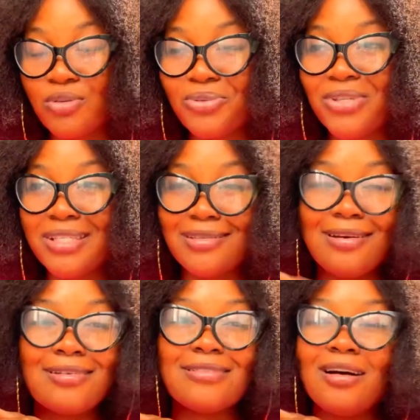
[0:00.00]
You go to say,
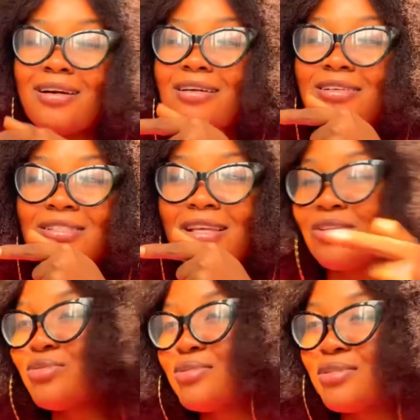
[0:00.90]
oh, August, you are
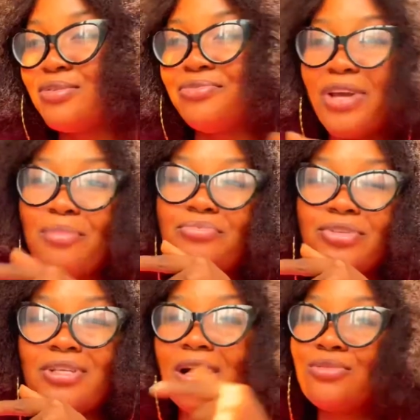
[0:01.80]
too slow. February,
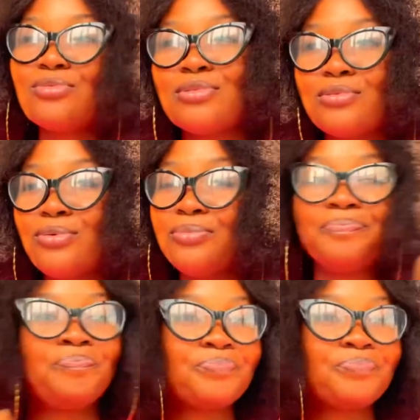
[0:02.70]
you are too slow.